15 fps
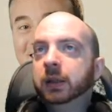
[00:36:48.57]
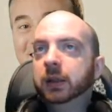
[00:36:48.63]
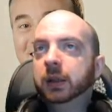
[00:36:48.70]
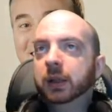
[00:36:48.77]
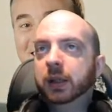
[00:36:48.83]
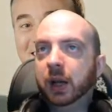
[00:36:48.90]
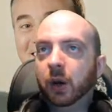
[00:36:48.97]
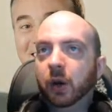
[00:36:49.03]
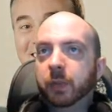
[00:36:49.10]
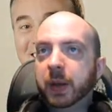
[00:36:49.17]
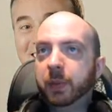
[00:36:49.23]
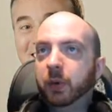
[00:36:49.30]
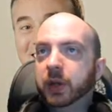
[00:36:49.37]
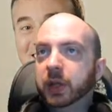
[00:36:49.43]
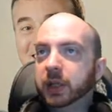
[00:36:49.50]
I think a lot of
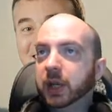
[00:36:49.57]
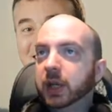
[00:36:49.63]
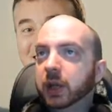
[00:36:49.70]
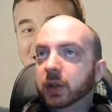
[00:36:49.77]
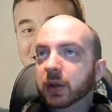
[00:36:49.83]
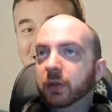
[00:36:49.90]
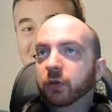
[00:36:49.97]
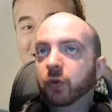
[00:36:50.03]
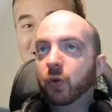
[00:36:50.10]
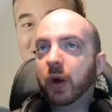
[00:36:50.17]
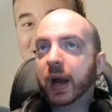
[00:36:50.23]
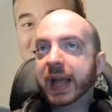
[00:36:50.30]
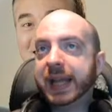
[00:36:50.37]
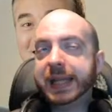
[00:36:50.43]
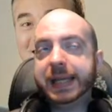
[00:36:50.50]
people are just going to use it for
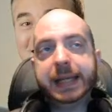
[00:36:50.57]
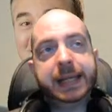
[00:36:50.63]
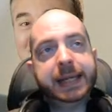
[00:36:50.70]
a